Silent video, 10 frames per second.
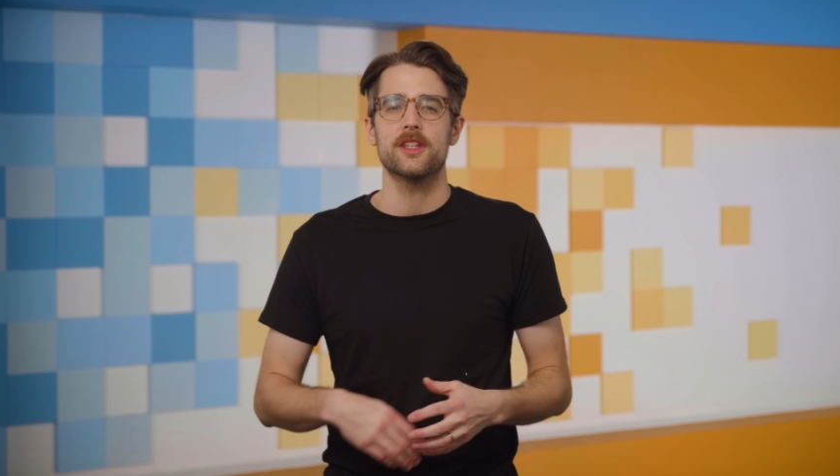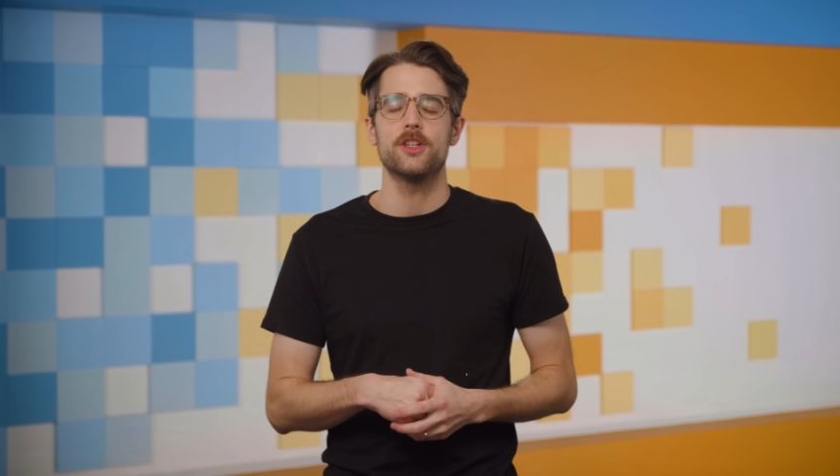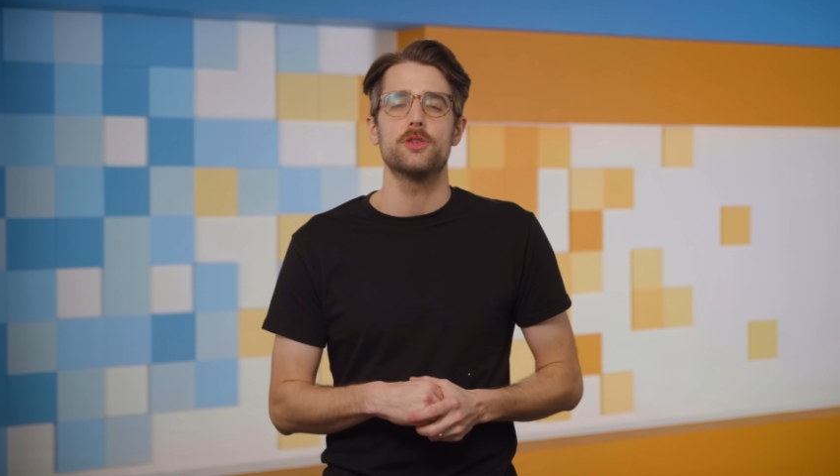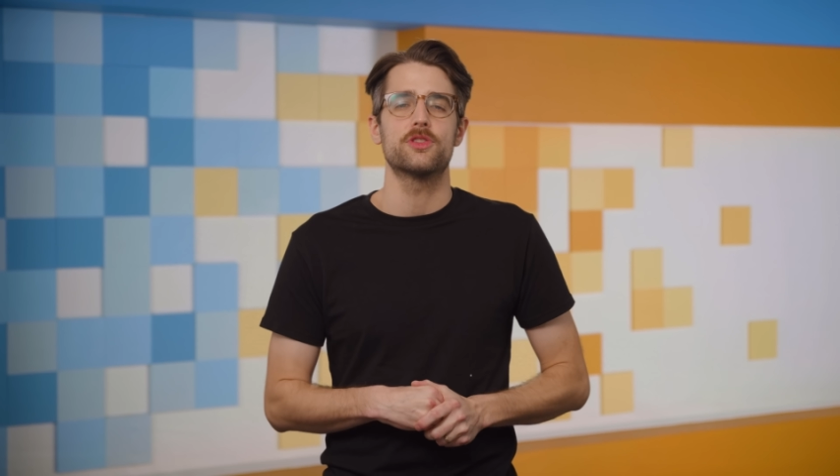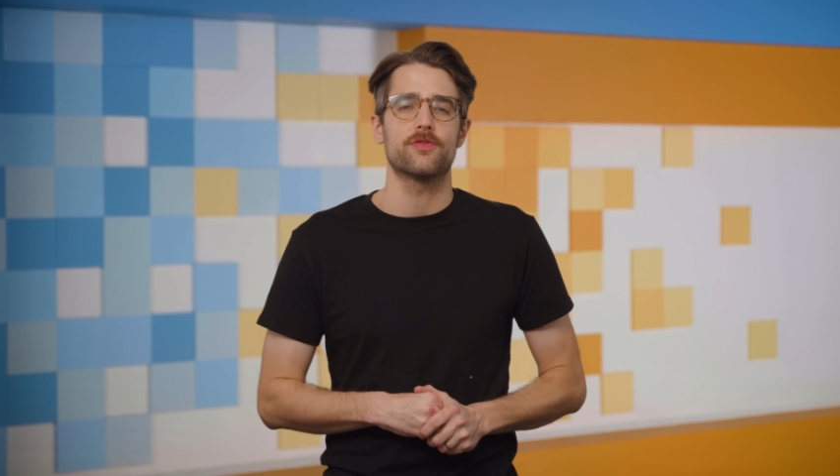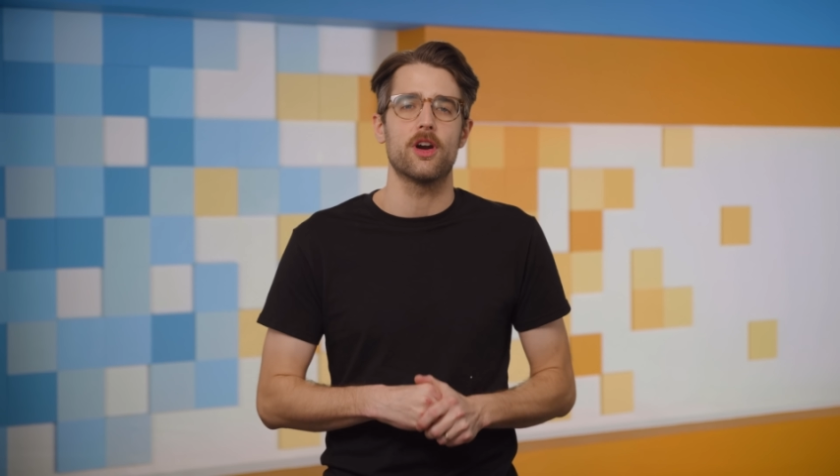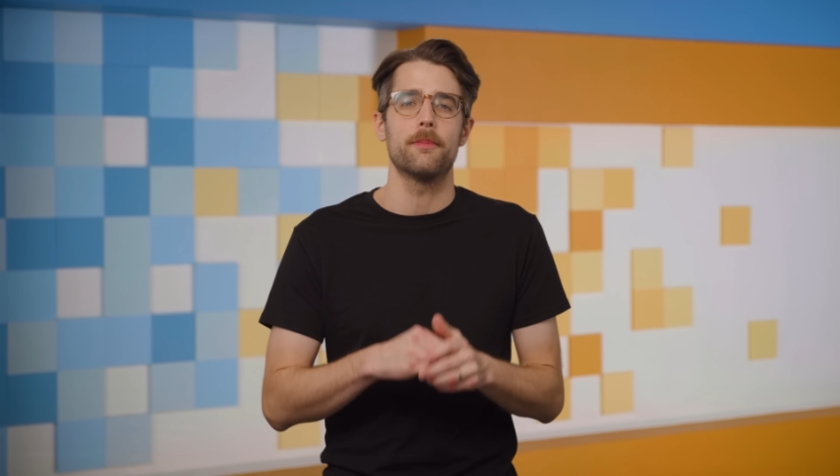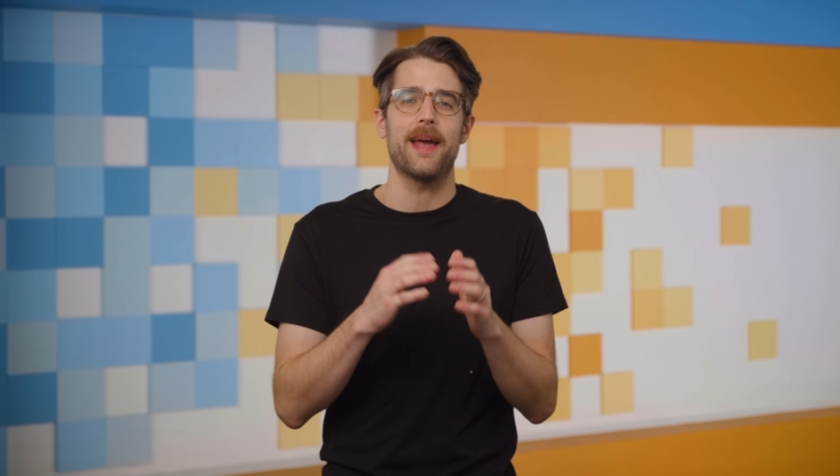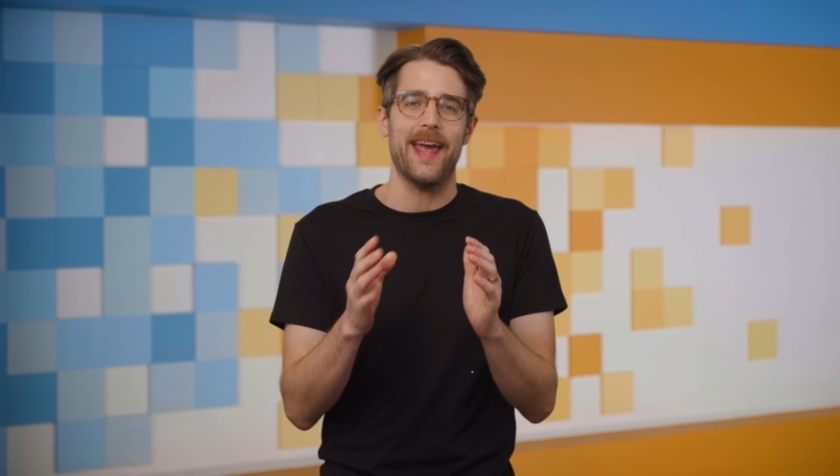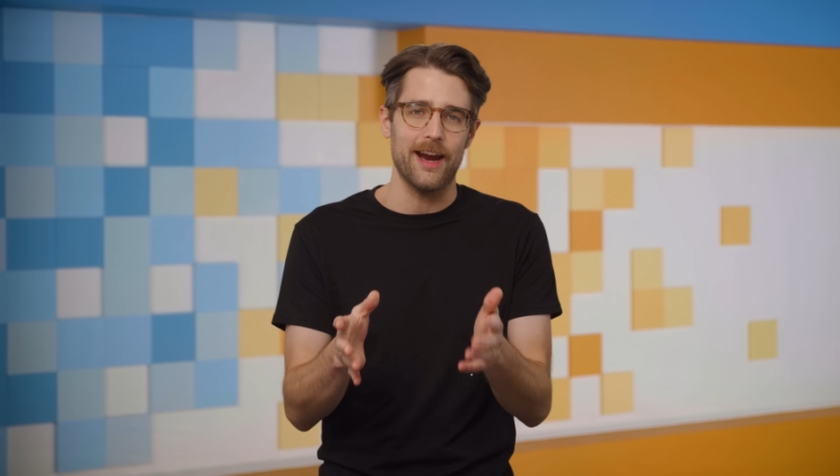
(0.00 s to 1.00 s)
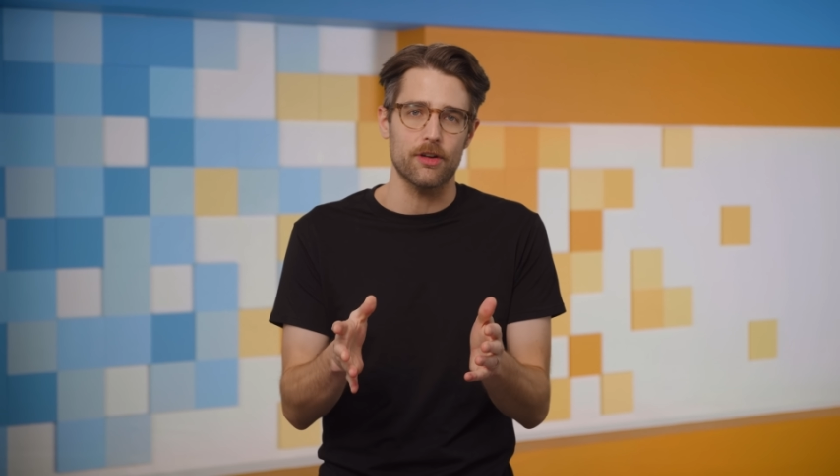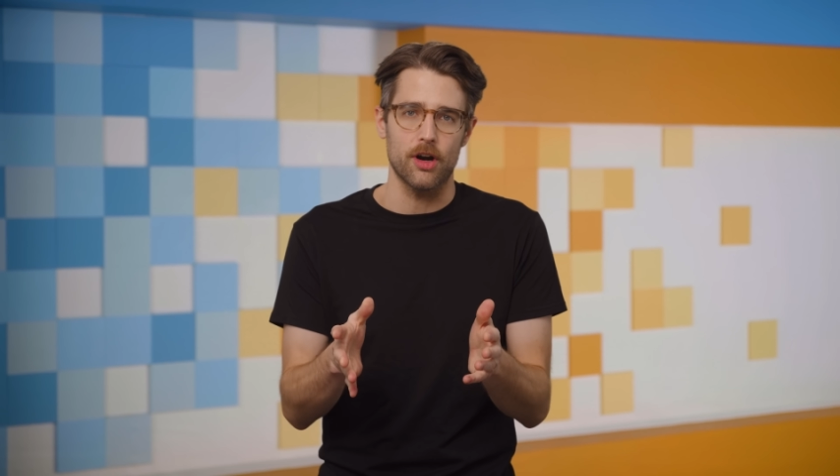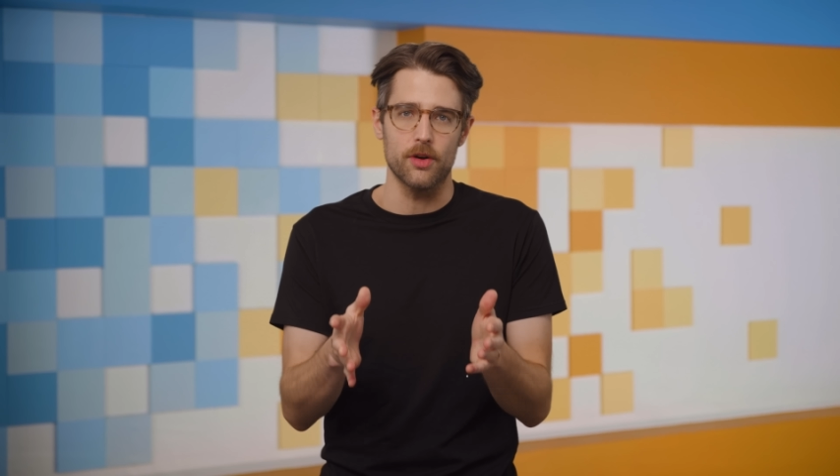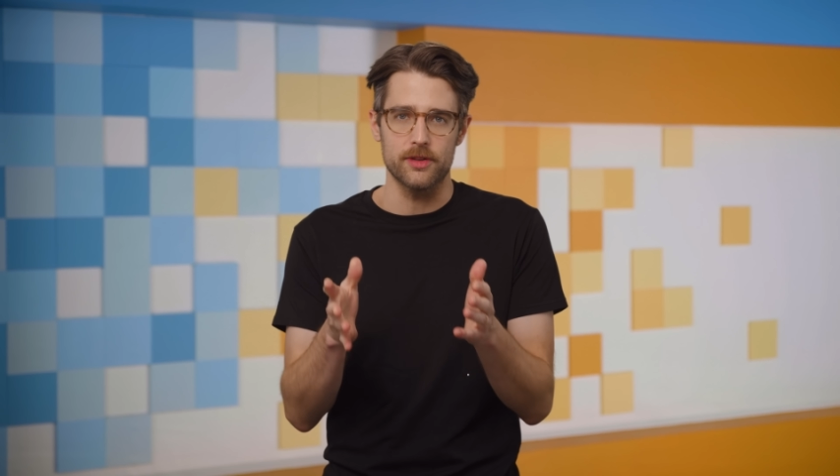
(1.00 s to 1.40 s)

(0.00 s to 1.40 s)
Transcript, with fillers: the news from Arrow,